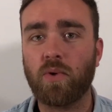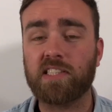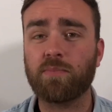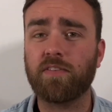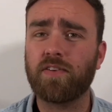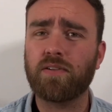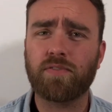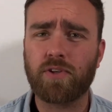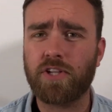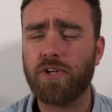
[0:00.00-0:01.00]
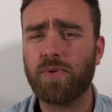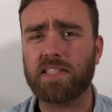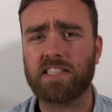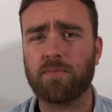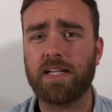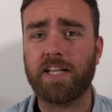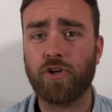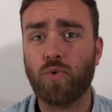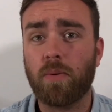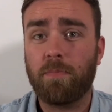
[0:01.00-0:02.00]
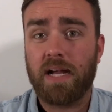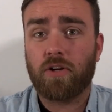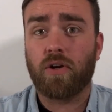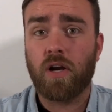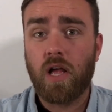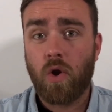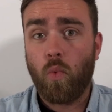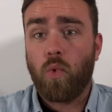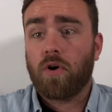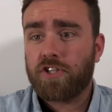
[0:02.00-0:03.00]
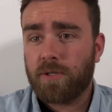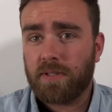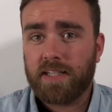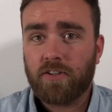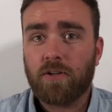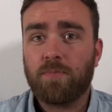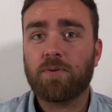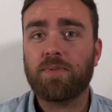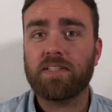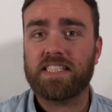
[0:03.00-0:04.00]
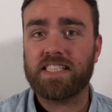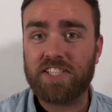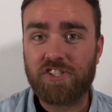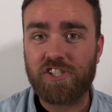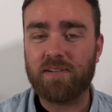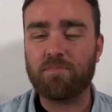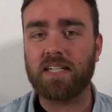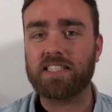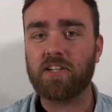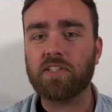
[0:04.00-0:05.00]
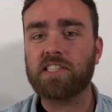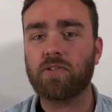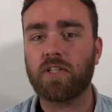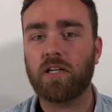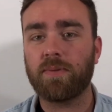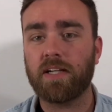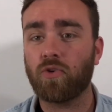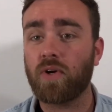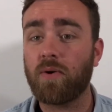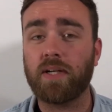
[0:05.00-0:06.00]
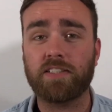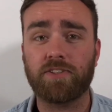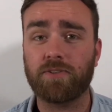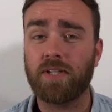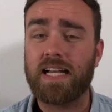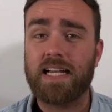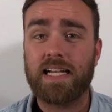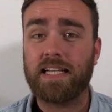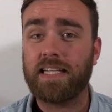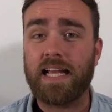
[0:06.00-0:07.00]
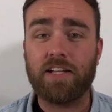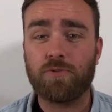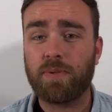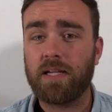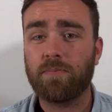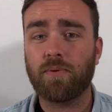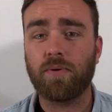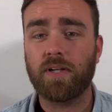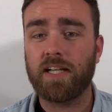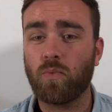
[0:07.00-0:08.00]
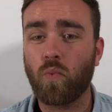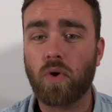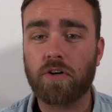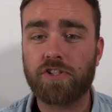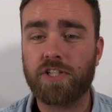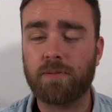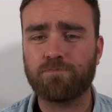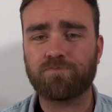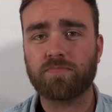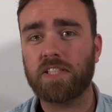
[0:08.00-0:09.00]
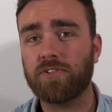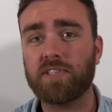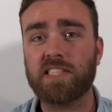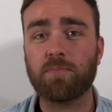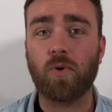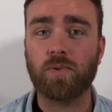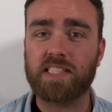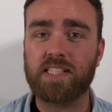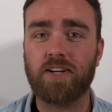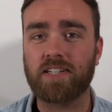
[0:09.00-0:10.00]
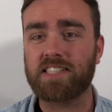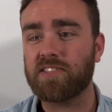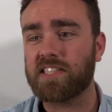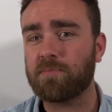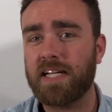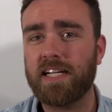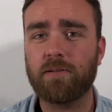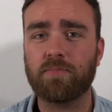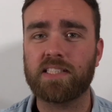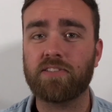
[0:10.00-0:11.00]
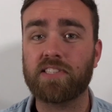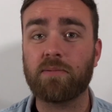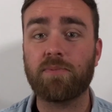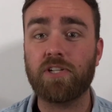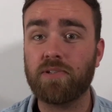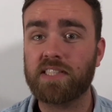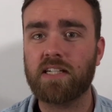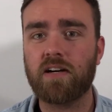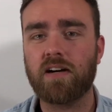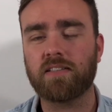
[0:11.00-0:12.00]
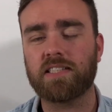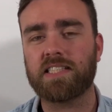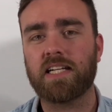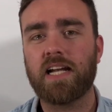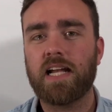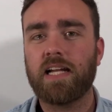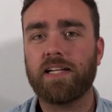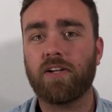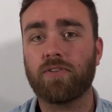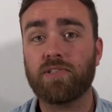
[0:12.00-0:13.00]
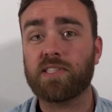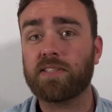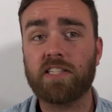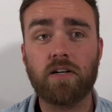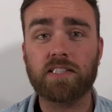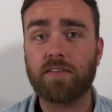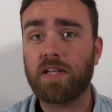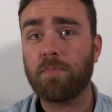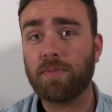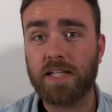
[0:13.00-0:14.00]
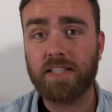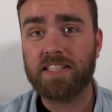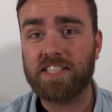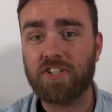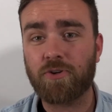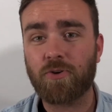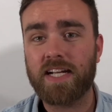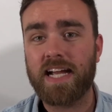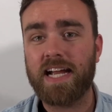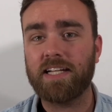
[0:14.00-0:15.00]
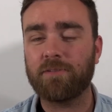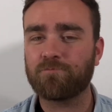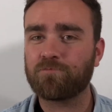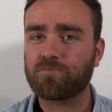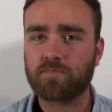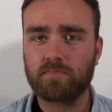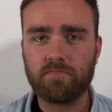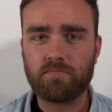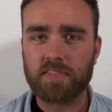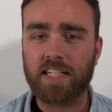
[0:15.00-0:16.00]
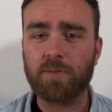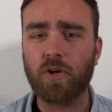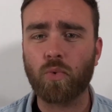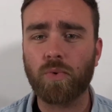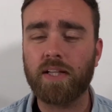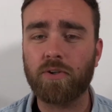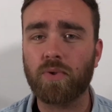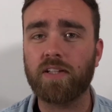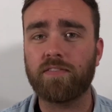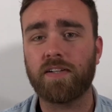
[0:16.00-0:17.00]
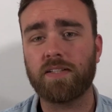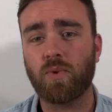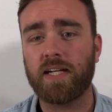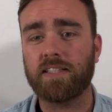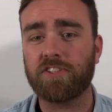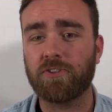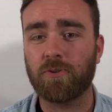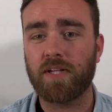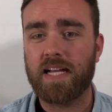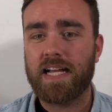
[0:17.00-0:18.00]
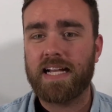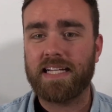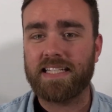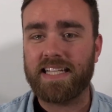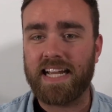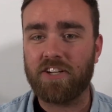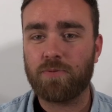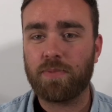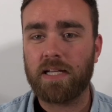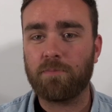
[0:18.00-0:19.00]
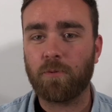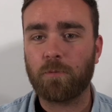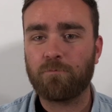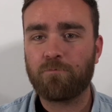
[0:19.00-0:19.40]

It's gonna be fun for you. It's gonna make you a better worship leader and a better musician, but it's also gonna be a great way to engage people in worship. Do some old songs, do some hymns, do some new songs, do some songs off that playlist you created. It can be a really, really fun way to engage people.